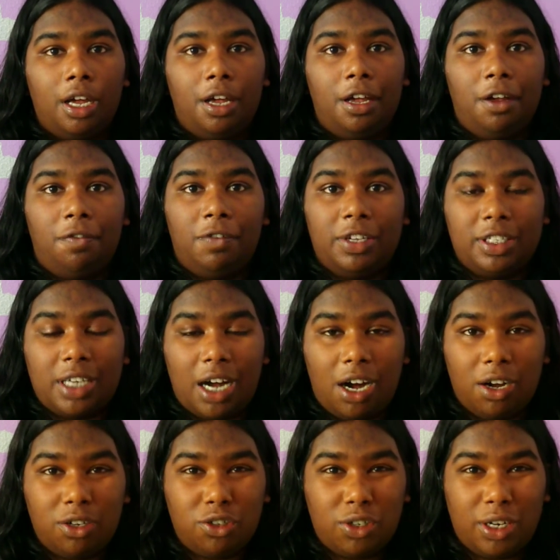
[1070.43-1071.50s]
if it's
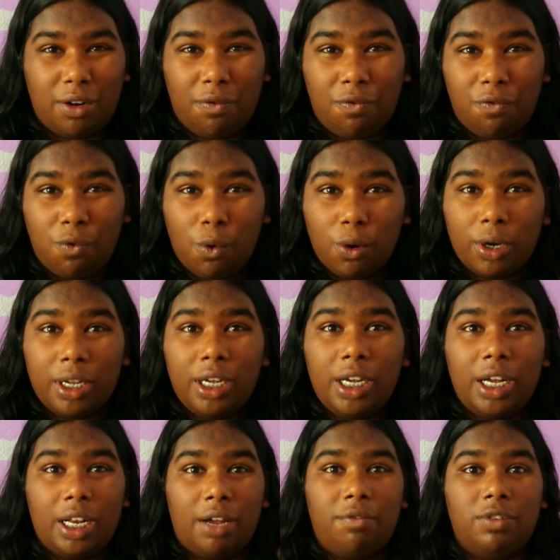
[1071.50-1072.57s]

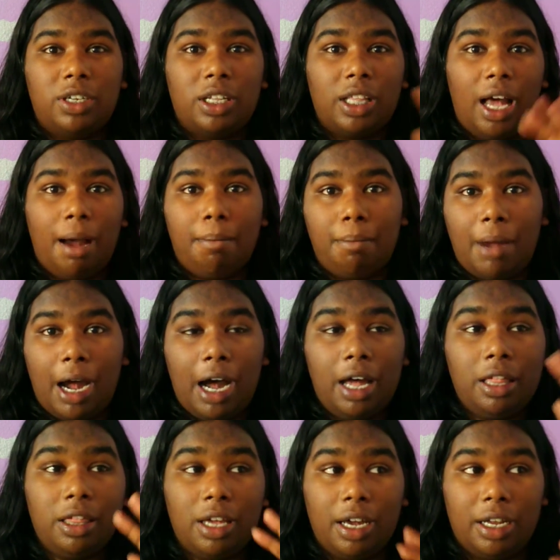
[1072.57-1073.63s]
$140 and I've done that
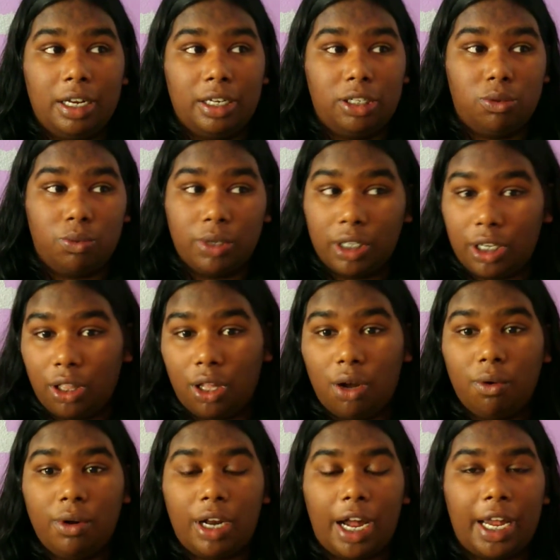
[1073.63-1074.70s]
math and it's really
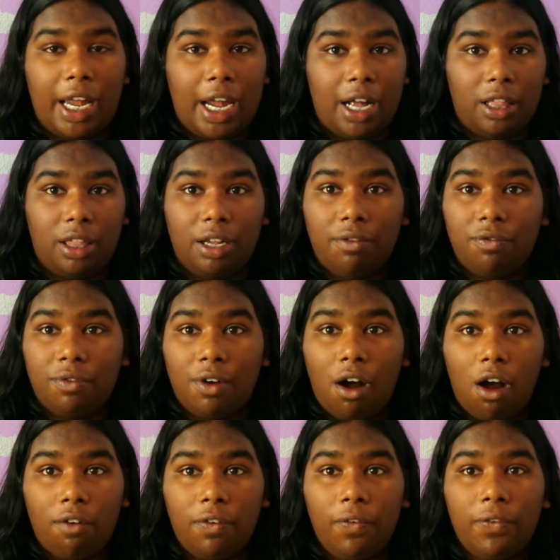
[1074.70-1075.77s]
low and I can't live
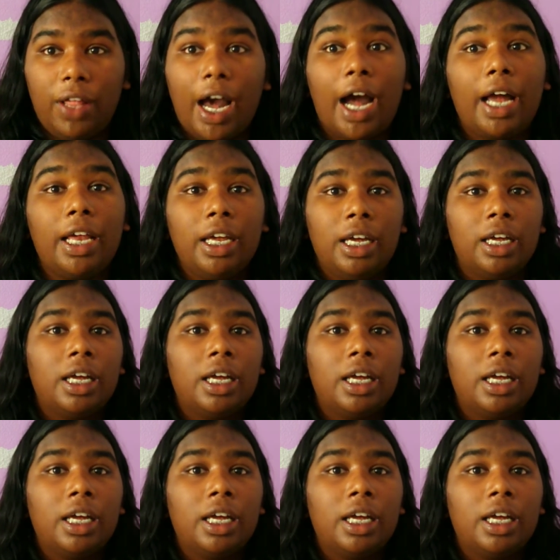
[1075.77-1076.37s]
off of that,